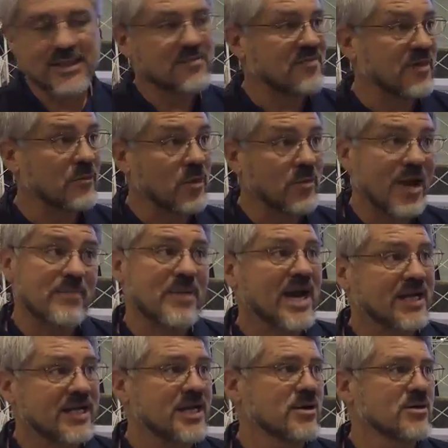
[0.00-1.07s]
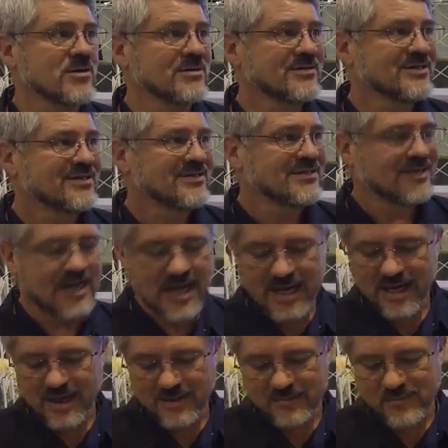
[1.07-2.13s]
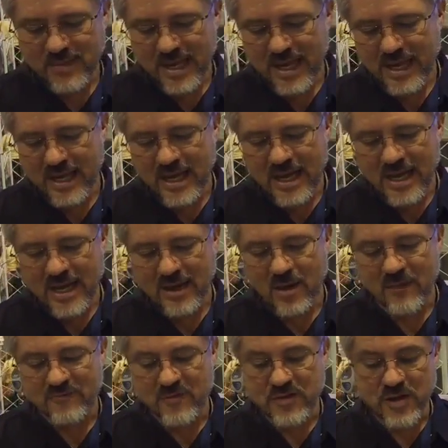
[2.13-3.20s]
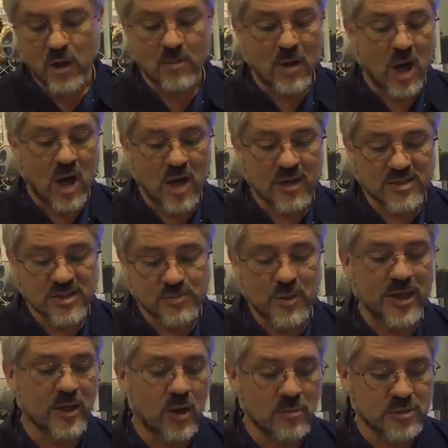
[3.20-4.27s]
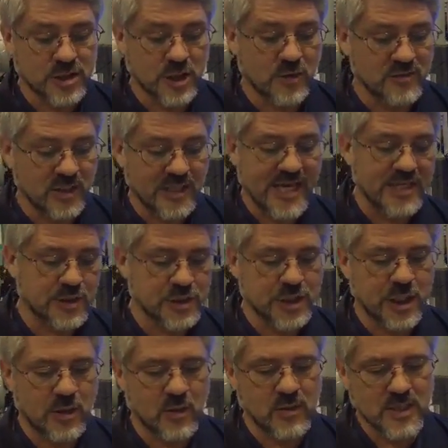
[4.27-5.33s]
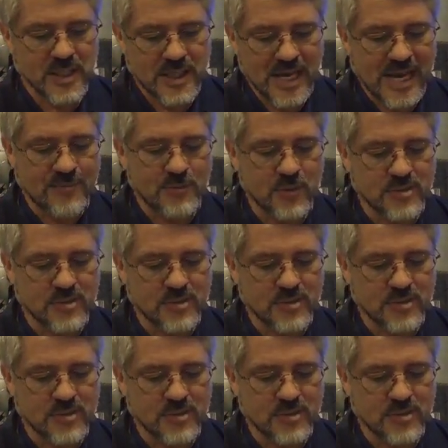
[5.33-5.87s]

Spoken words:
Then we're right back here for the Omaha Spring Home Show, the late show, April